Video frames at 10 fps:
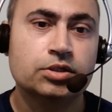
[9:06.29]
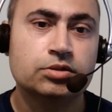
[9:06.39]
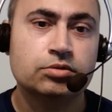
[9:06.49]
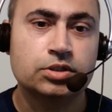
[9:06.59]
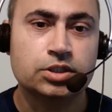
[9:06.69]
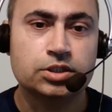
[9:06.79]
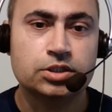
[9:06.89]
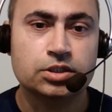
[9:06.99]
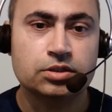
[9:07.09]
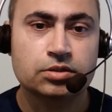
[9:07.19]
you know the
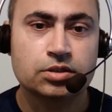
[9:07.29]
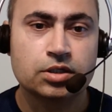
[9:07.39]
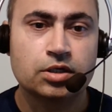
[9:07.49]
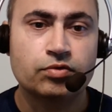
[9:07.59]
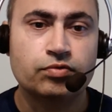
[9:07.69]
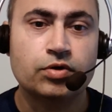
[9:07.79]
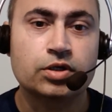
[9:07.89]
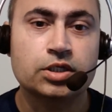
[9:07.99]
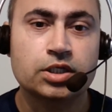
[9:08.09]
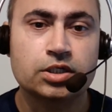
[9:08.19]
reason. For
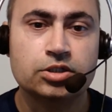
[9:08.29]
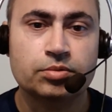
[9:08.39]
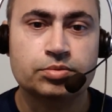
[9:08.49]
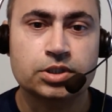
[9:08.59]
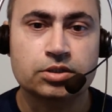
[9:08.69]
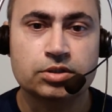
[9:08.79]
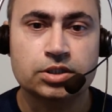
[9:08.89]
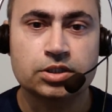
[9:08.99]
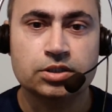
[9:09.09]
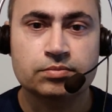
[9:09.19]
their job
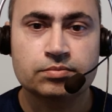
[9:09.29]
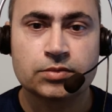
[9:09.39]
security.